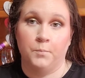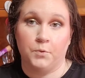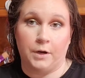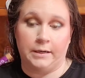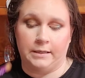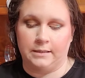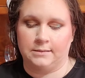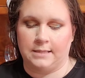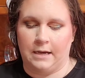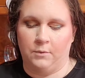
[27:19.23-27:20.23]

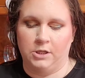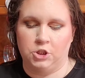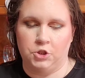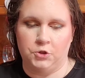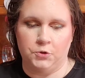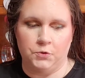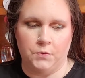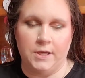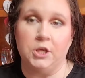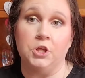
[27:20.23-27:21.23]
products I want
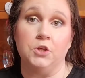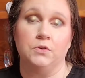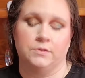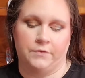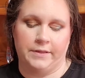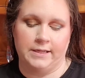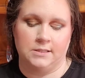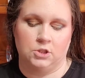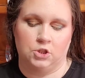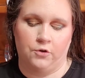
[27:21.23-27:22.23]
to use for this.
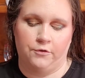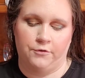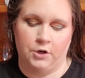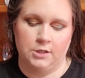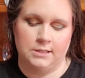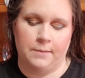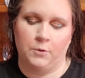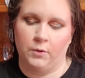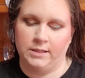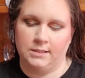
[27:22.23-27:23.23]
So first I'm
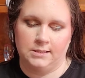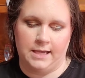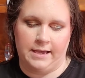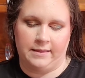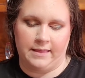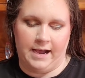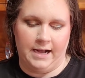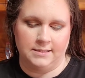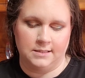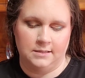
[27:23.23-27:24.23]
going to take
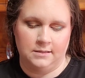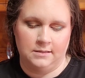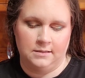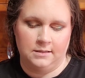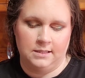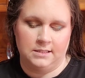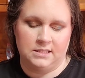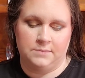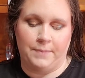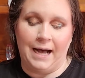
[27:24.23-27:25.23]
that
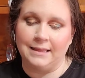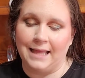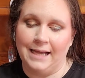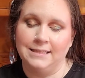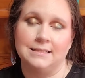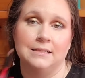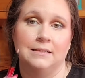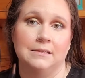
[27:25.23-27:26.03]
Spotlight.